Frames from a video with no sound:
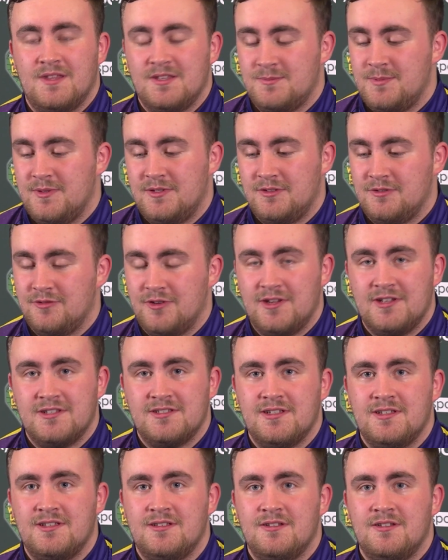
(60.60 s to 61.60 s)
It's been
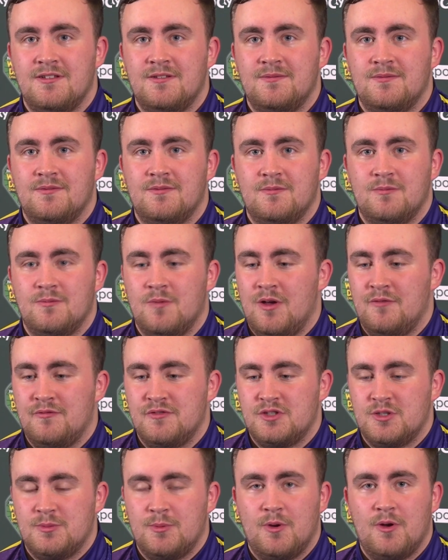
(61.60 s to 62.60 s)
crazy.
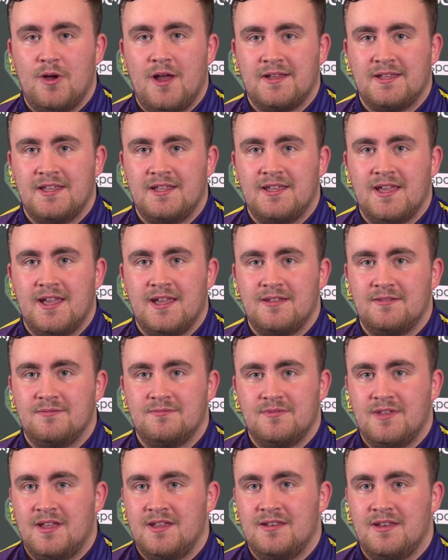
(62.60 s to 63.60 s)
Whatever support I can get,
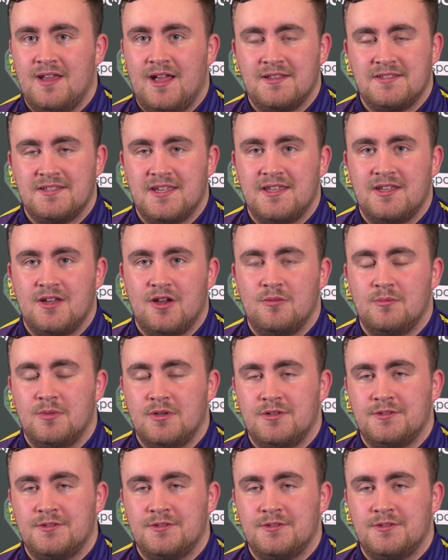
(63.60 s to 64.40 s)
then I'll take it on